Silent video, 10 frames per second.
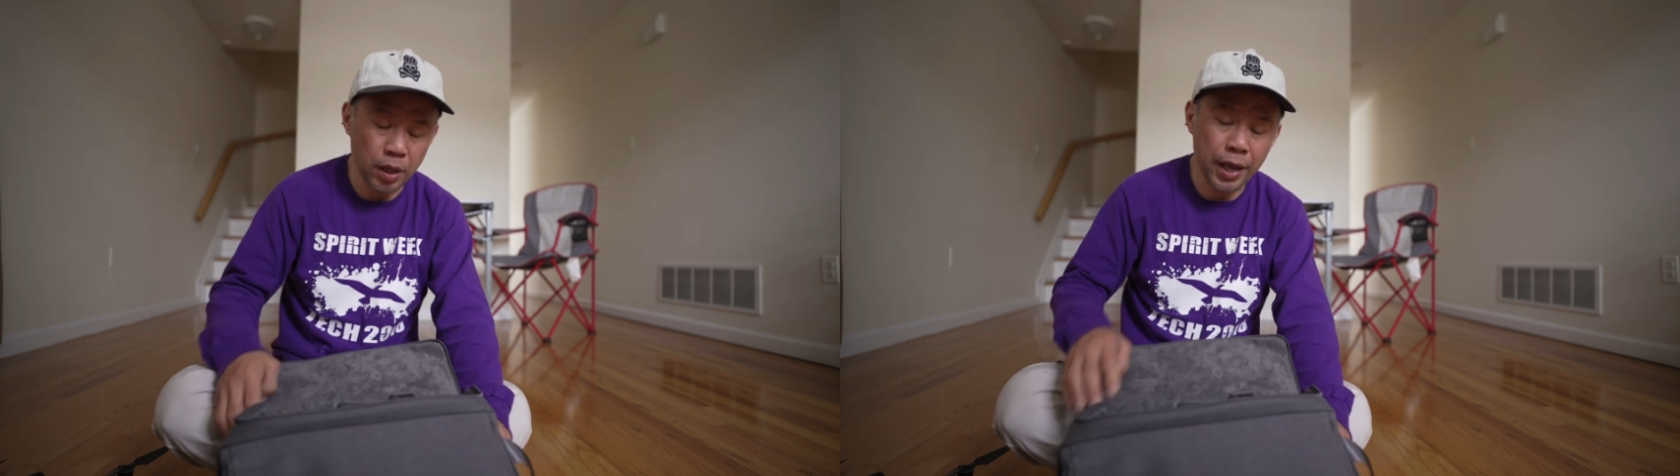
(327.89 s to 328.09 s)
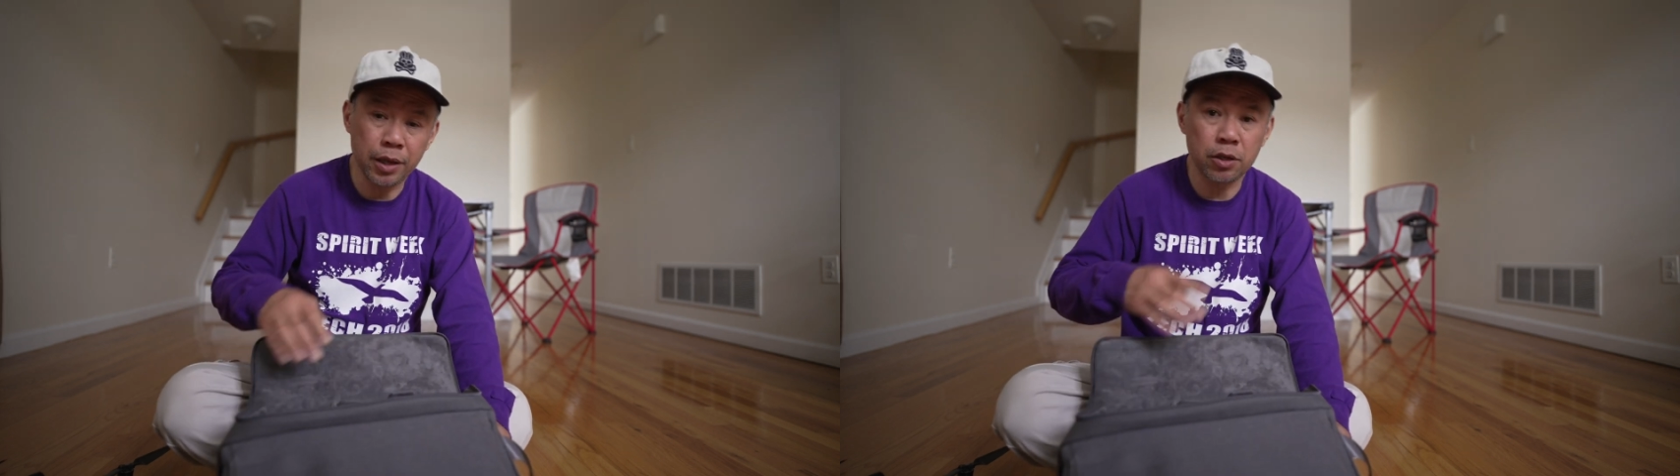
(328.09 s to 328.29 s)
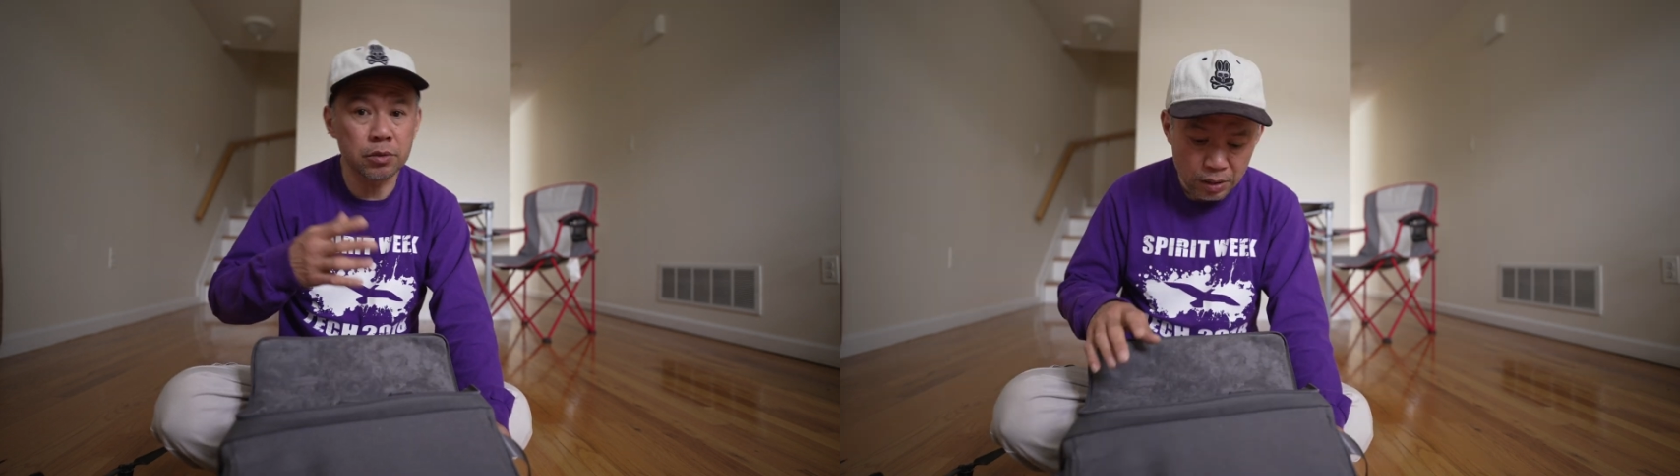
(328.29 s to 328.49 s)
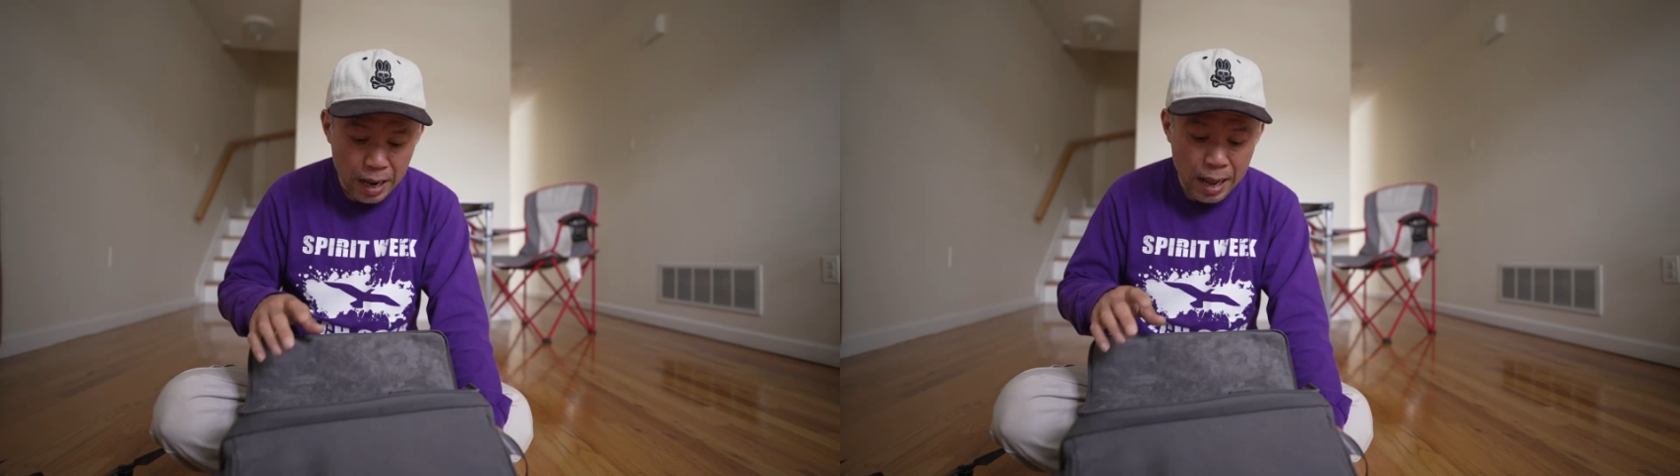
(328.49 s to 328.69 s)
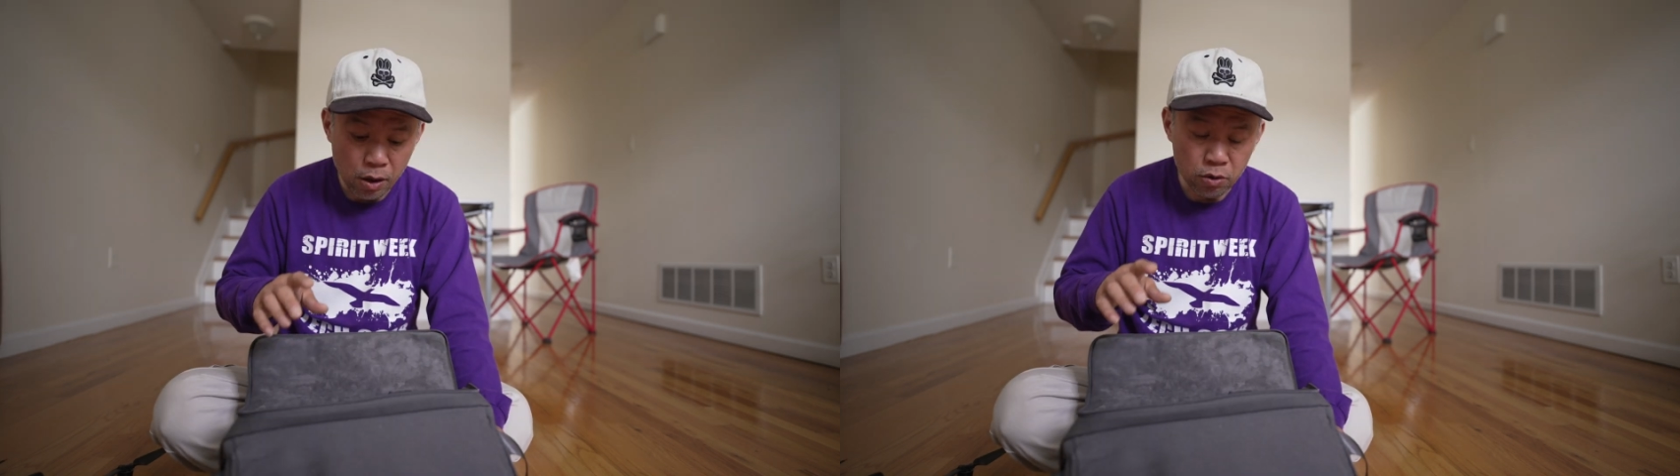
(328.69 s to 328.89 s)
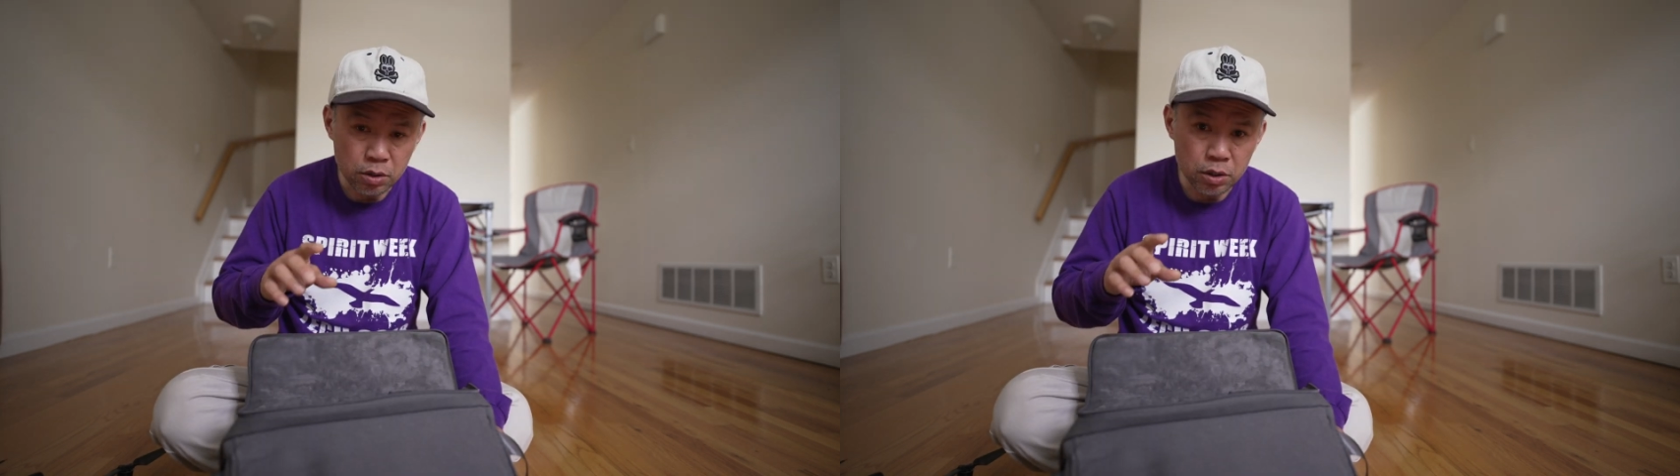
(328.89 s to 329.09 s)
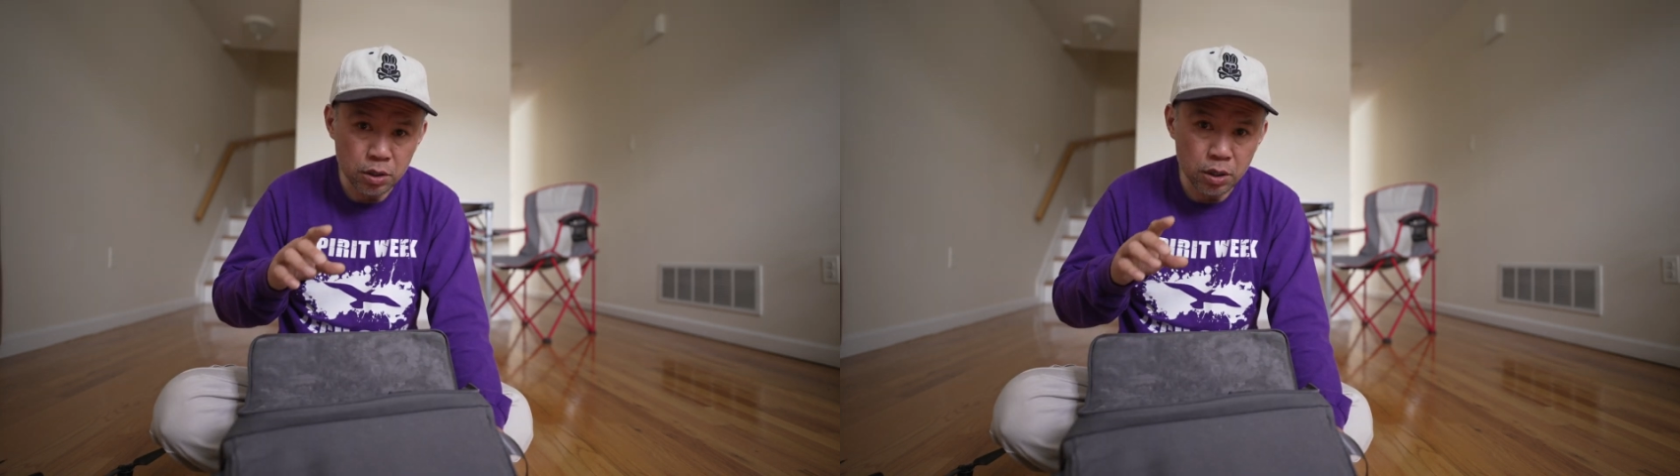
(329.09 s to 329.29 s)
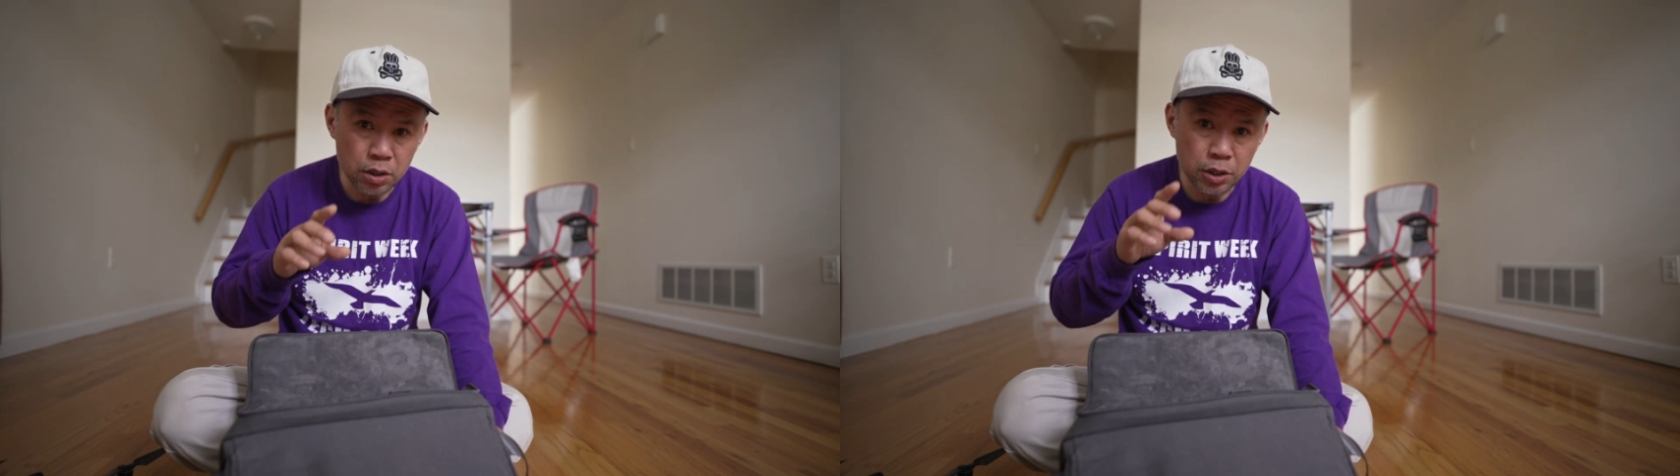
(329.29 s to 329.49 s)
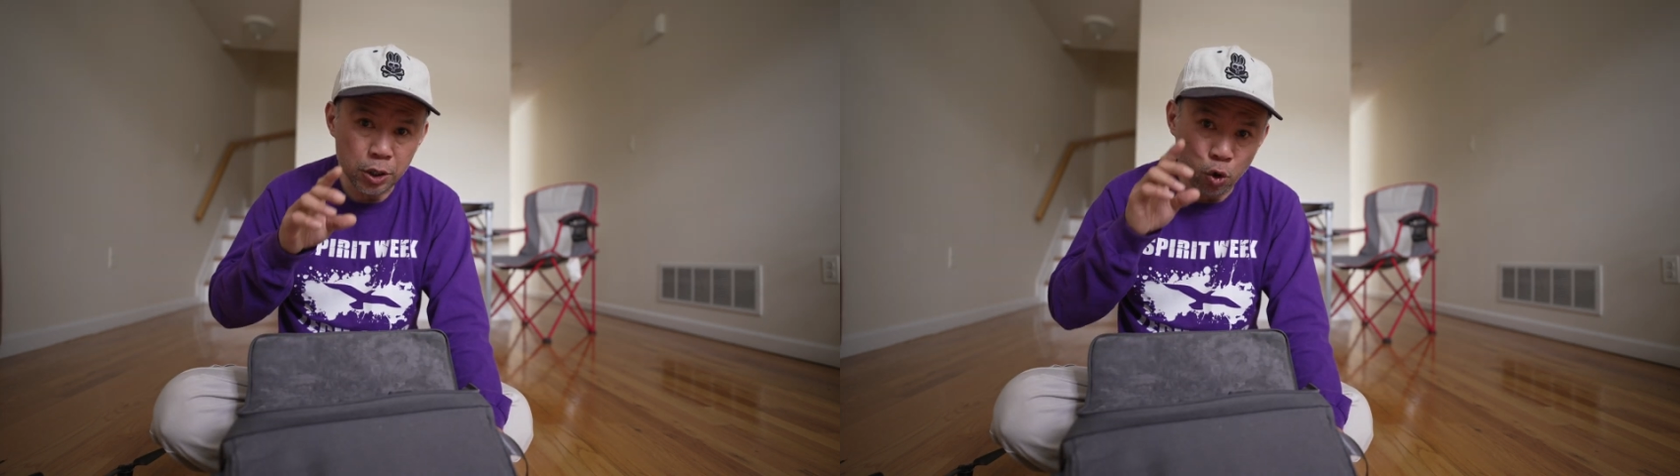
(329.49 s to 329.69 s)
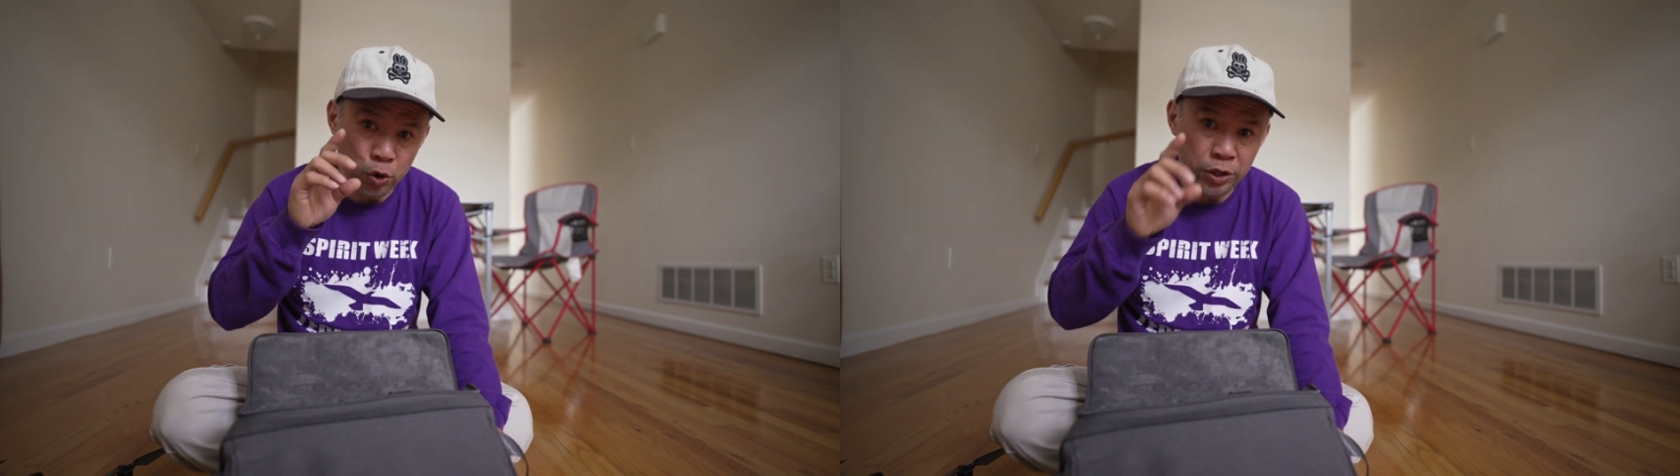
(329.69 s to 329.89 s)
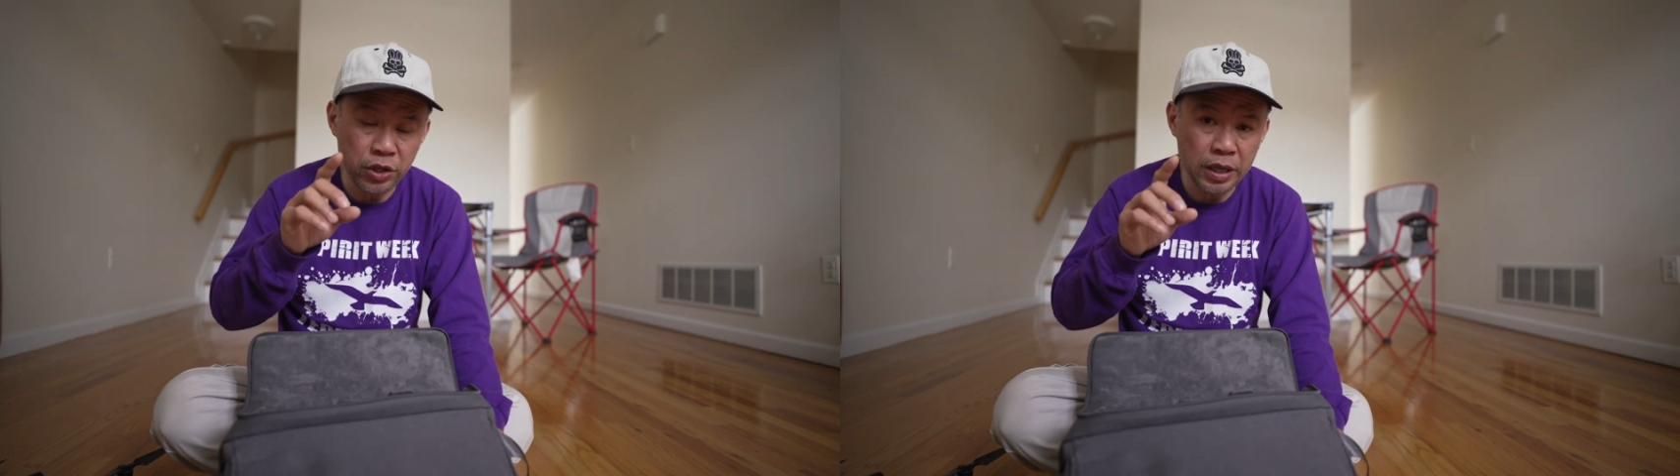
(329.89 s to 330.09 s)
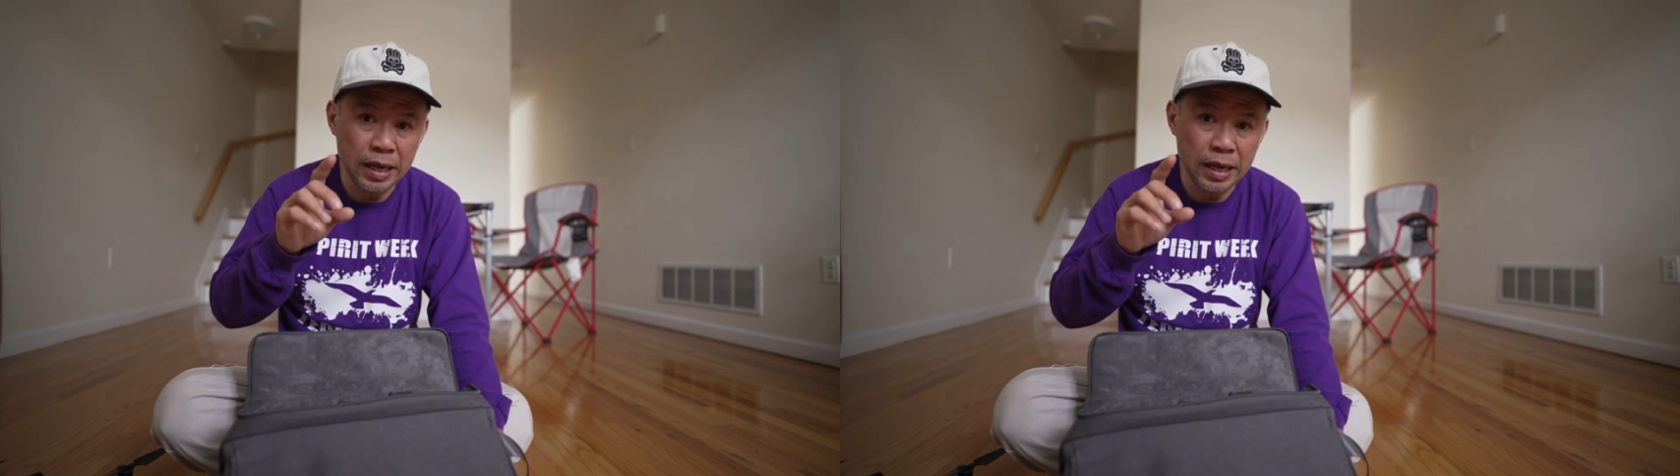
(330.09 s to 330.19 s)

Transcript: And now, the only thing